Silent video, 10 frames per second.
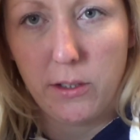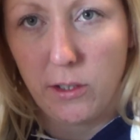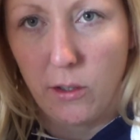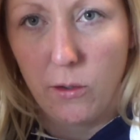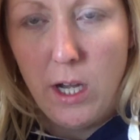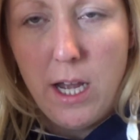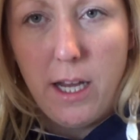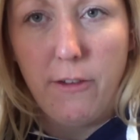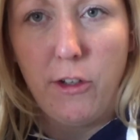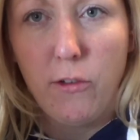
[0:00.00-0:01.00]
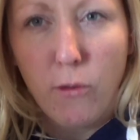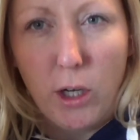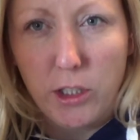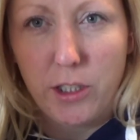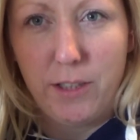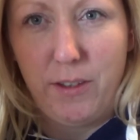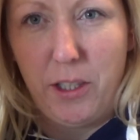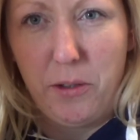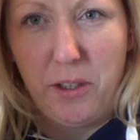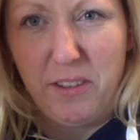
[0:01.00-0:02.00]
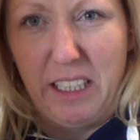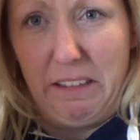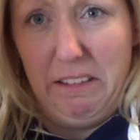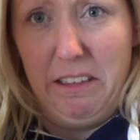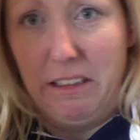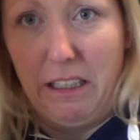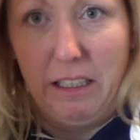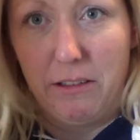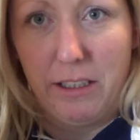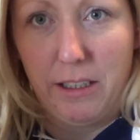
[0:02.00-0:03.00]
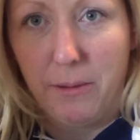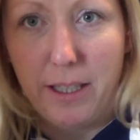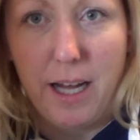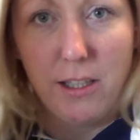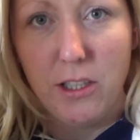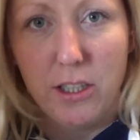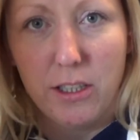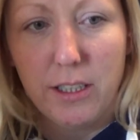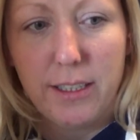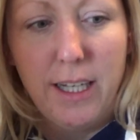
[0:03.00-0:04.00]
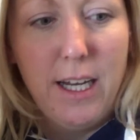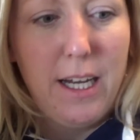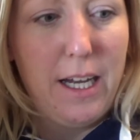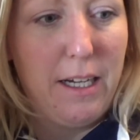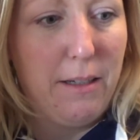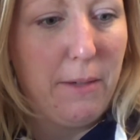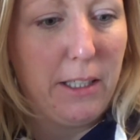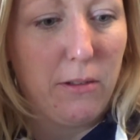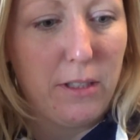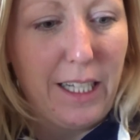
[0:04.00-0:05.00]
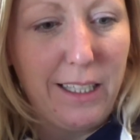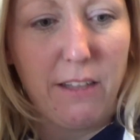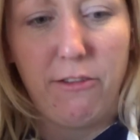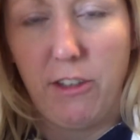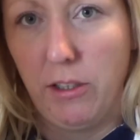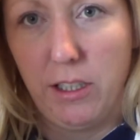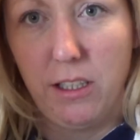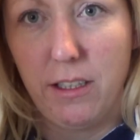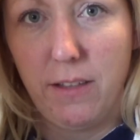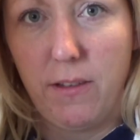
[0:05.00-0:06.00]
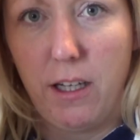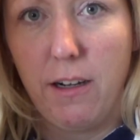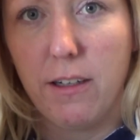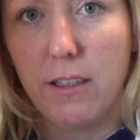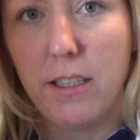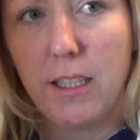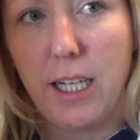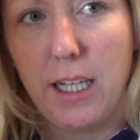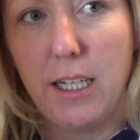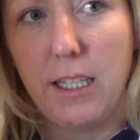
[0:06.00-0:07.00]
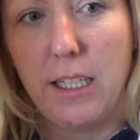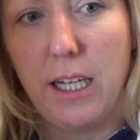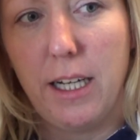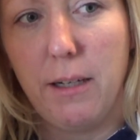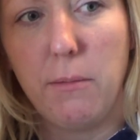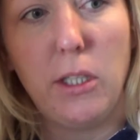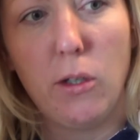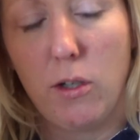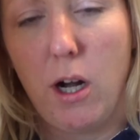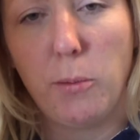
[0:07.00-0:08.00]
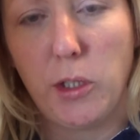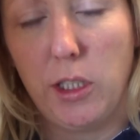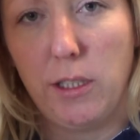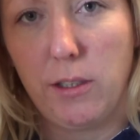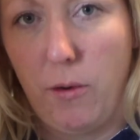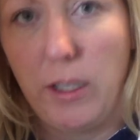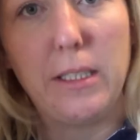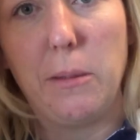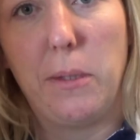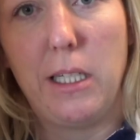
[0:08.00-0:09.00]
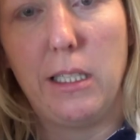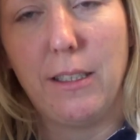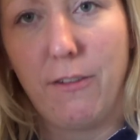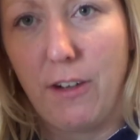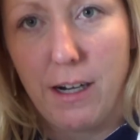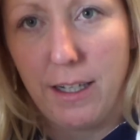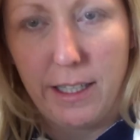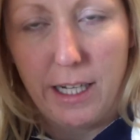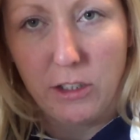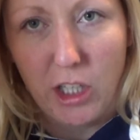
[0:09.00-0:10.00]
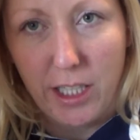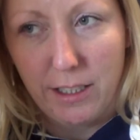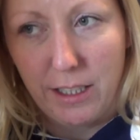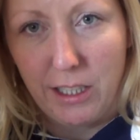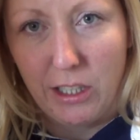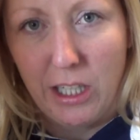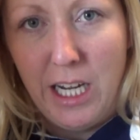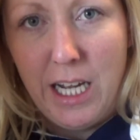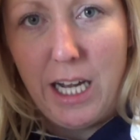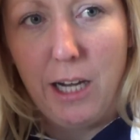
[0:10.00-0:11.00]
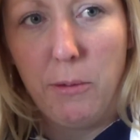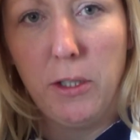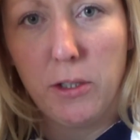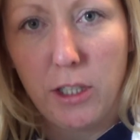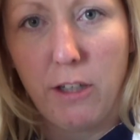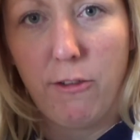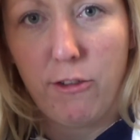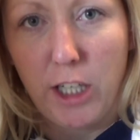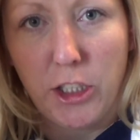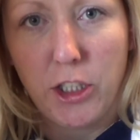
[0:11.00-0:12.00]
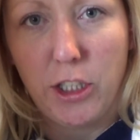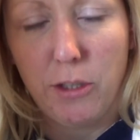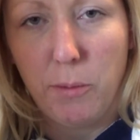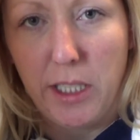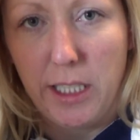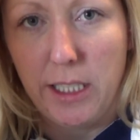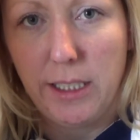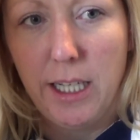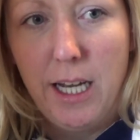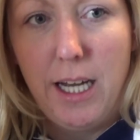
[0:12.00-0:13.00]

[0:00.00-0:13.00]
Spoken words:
So if you've watched this video and you've said, ugh, I don't like the way that looks, I don't like the felted look of the yarn, then your option is going to be to find that dry cleaner who's going to freshen your piece,